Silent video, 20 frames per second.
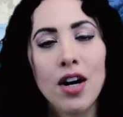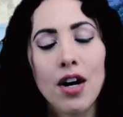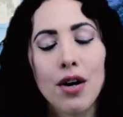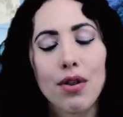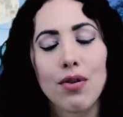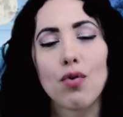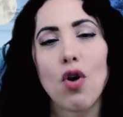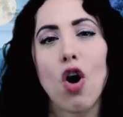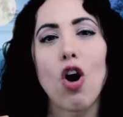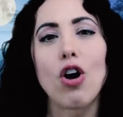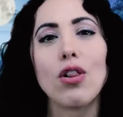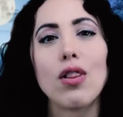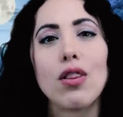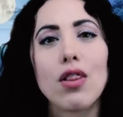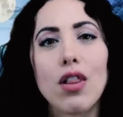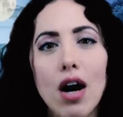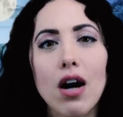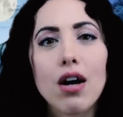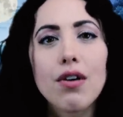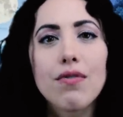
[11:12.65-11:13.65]
Through our
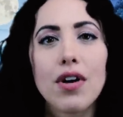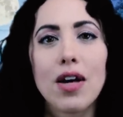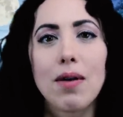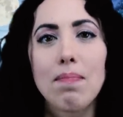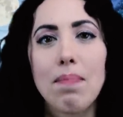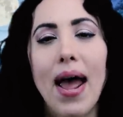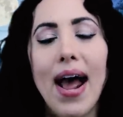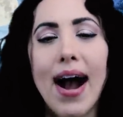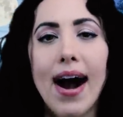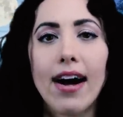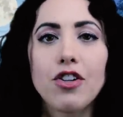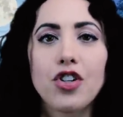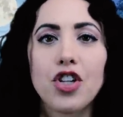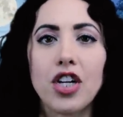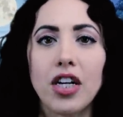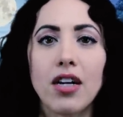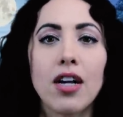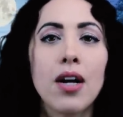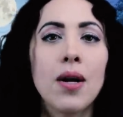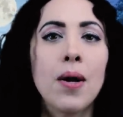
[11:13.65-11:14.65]
love and
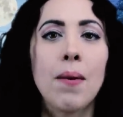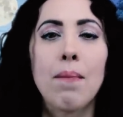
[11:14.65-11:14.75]
passion,